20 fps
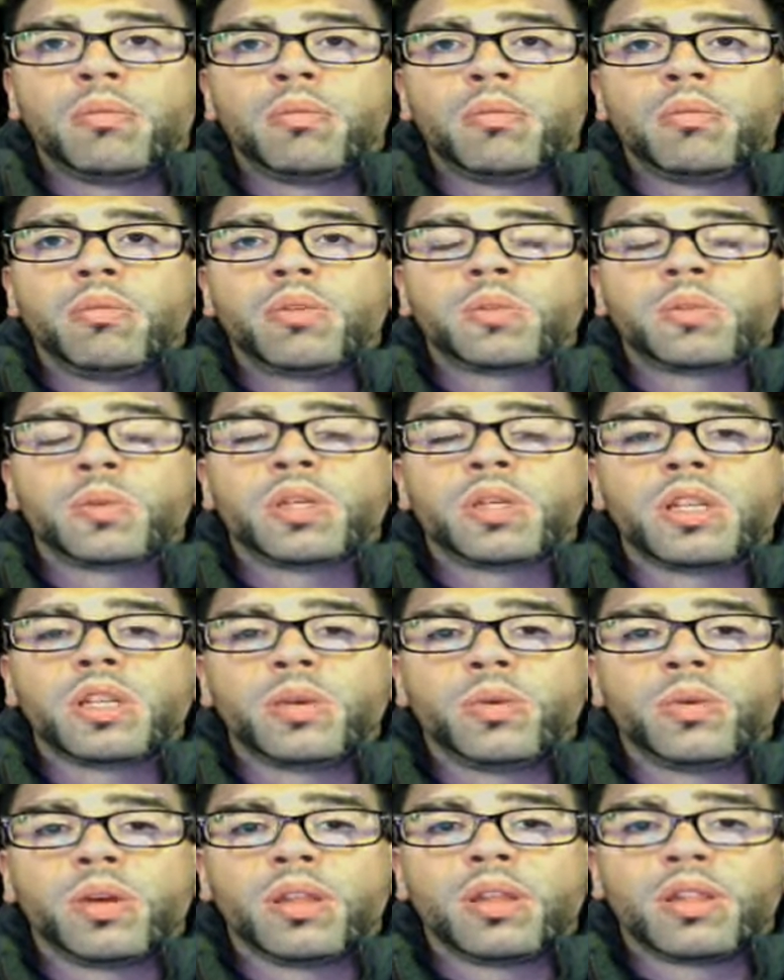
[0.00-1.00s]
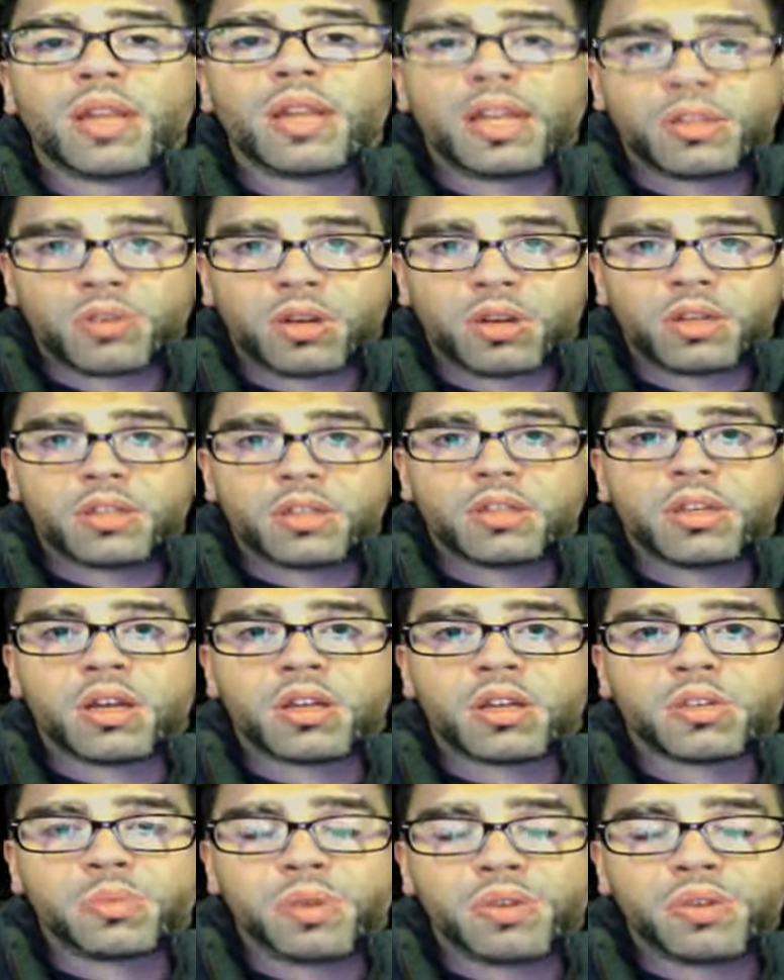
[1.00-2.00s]
especially with electronic
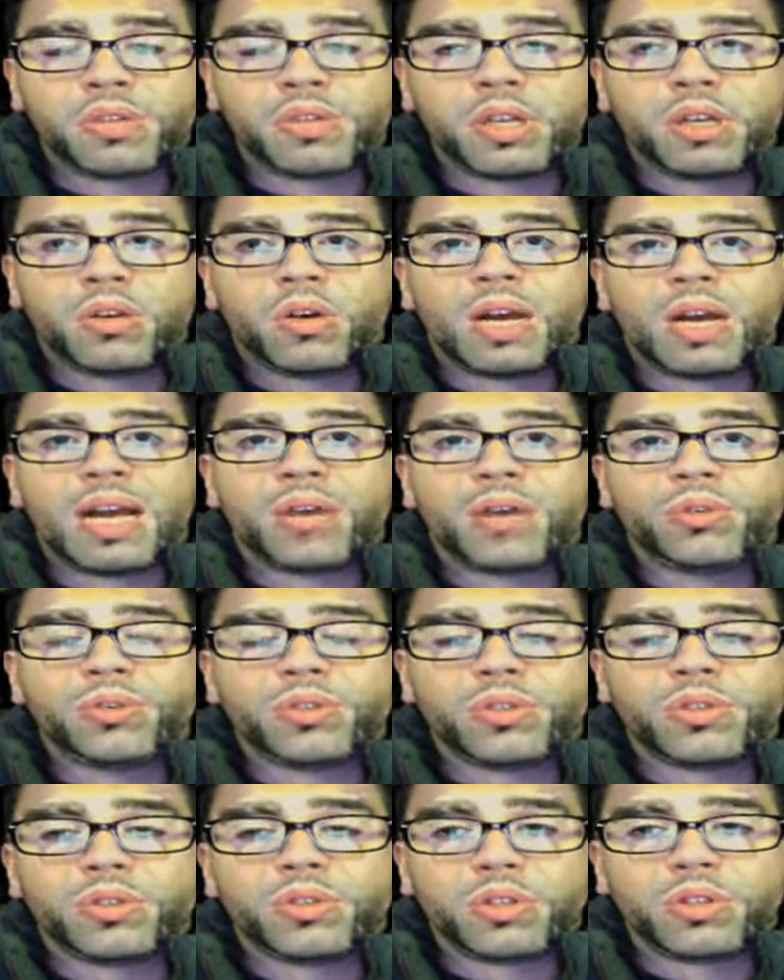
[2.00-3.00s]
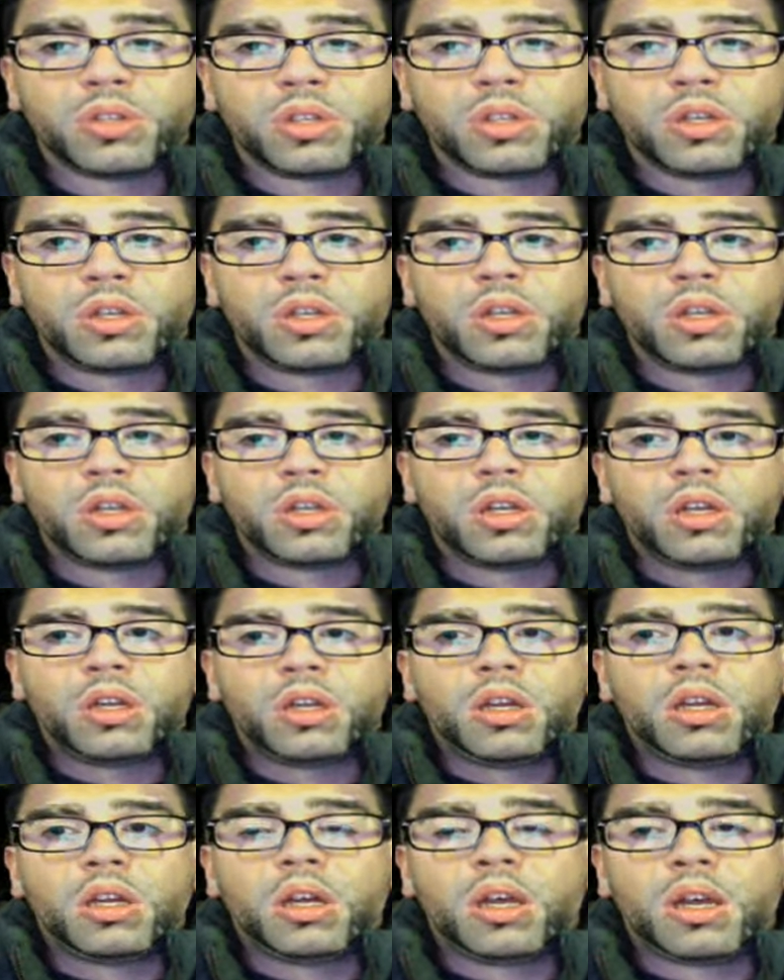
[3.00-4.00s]
dance music or house.
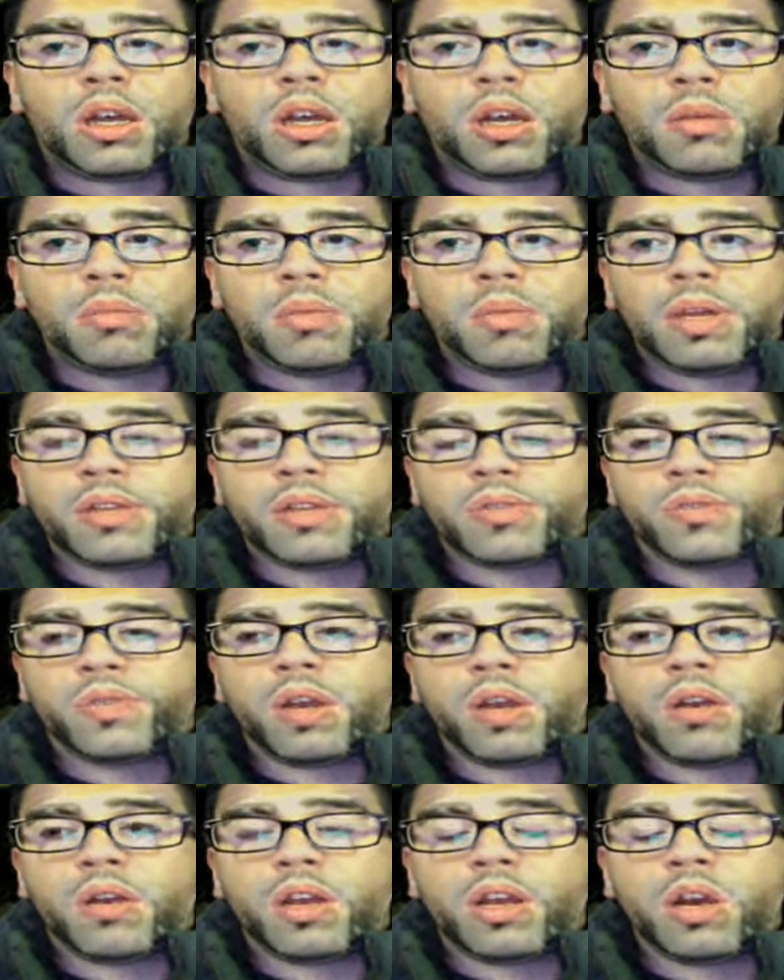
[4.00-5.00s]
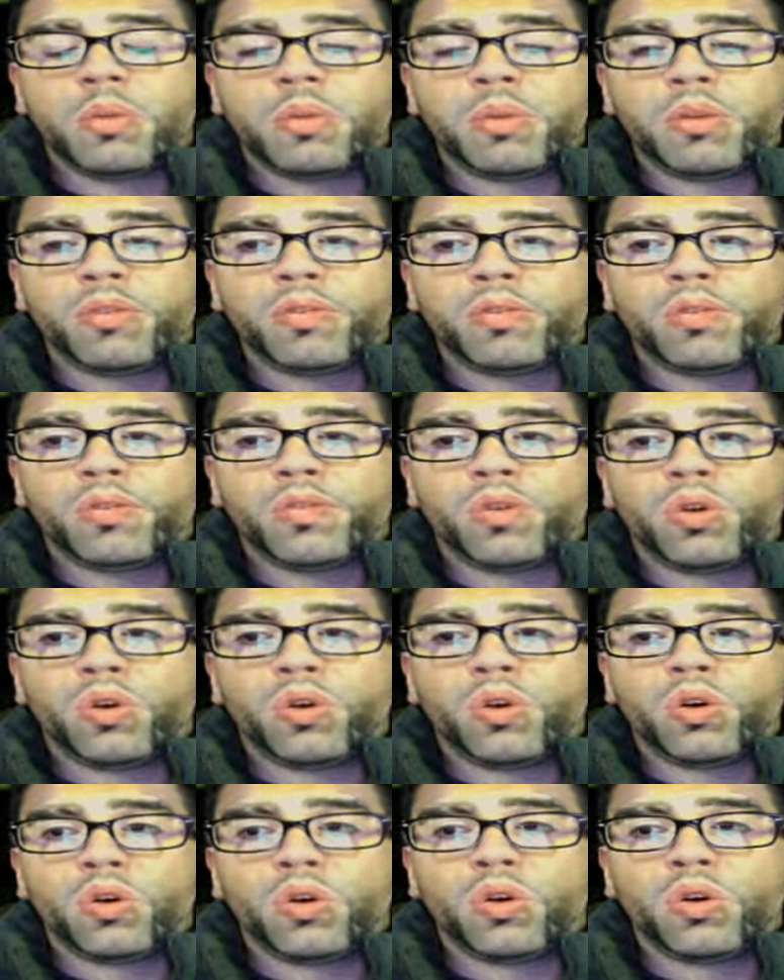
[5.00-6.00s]
It's very common
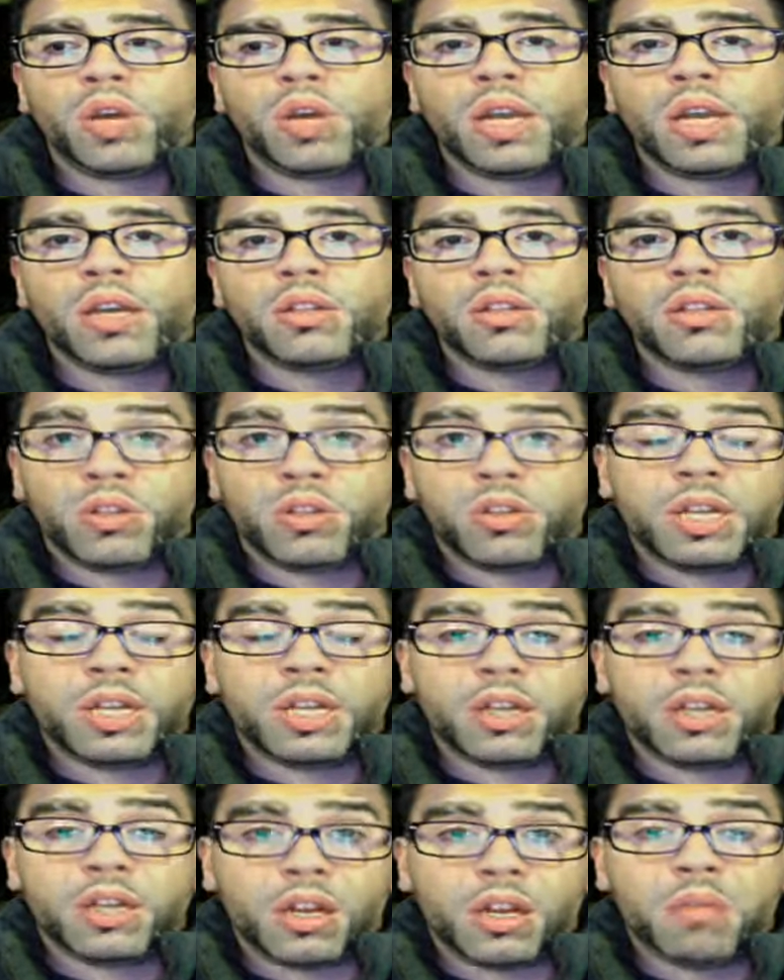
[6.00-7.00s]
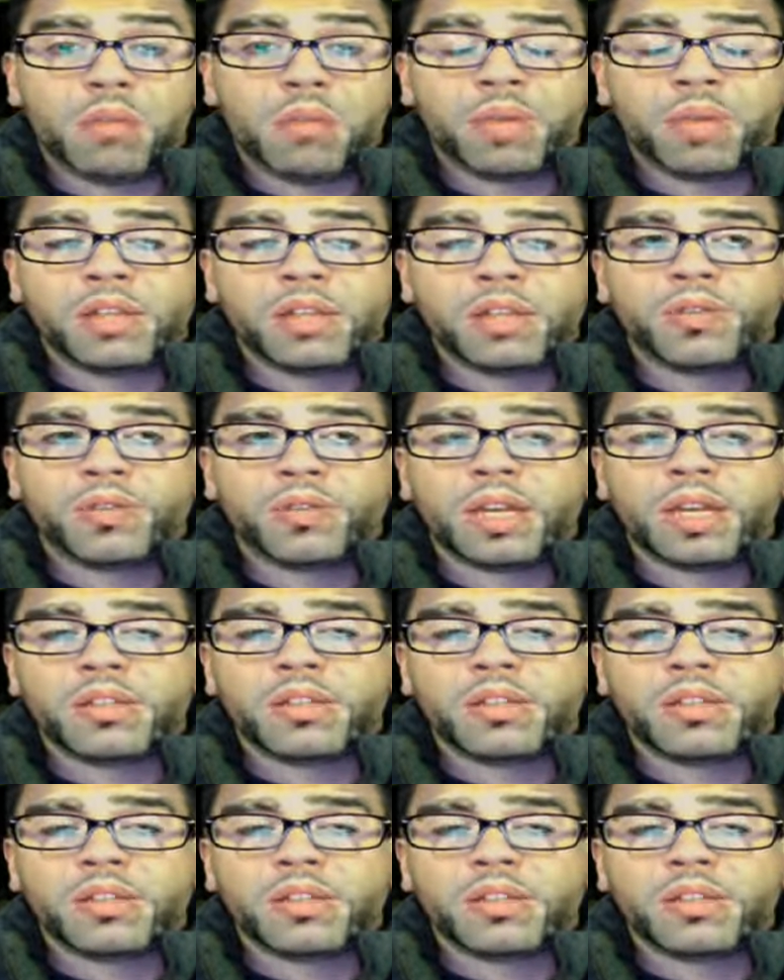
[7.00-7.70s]
for during a club mix for there to